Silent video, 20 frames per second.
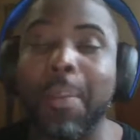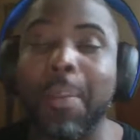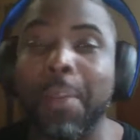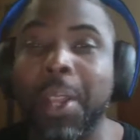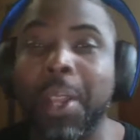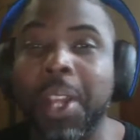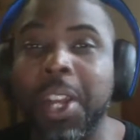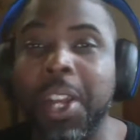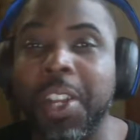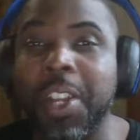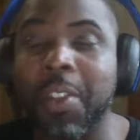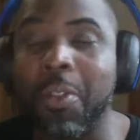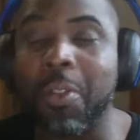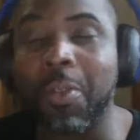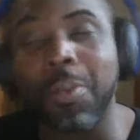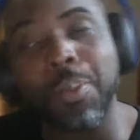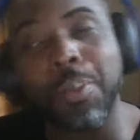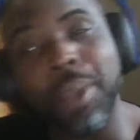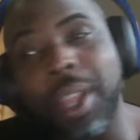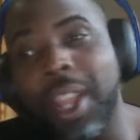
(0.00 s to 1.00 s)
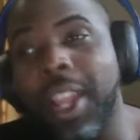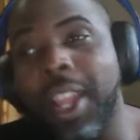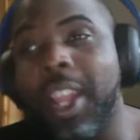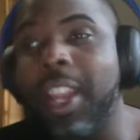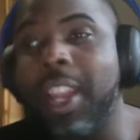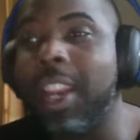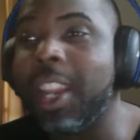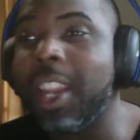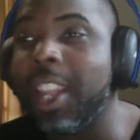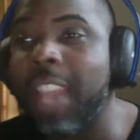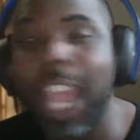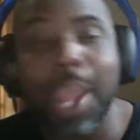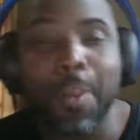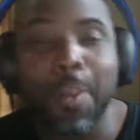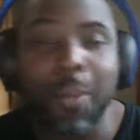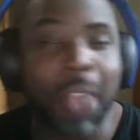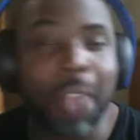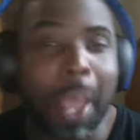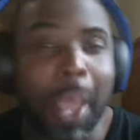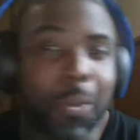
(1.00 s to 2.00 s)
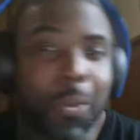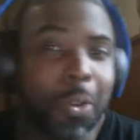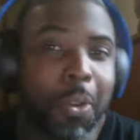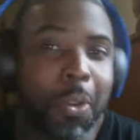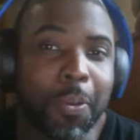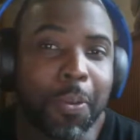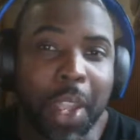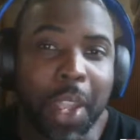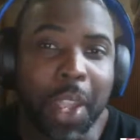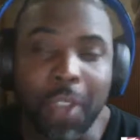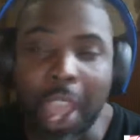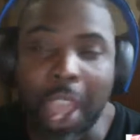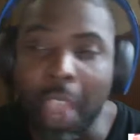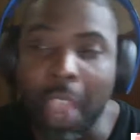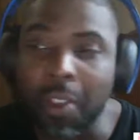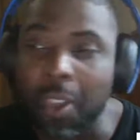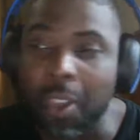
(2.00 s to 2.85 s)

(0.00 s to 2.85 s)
because the game is absolutely fantastic.